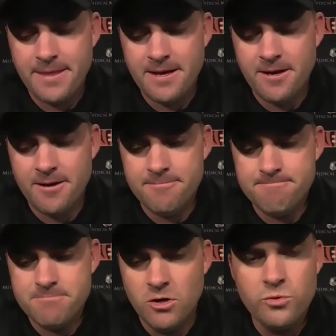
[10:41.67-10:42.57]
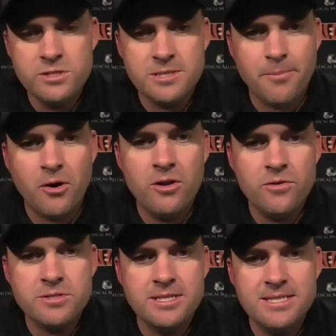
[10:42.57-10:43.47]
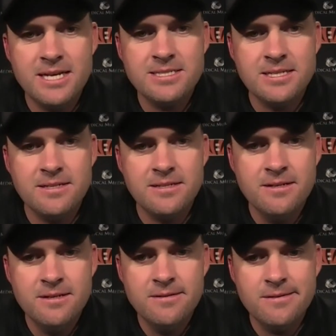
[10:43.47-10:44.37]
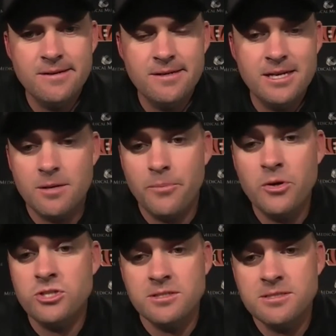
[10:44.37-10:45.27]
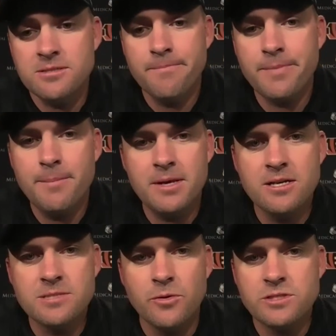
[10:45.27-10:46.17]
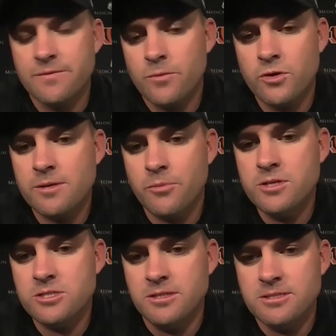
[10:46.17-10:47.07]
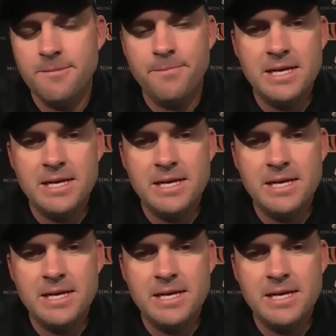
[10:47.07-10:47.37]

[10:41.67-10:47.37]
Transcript: a part of those contested incompletions, because most of them were incompletions.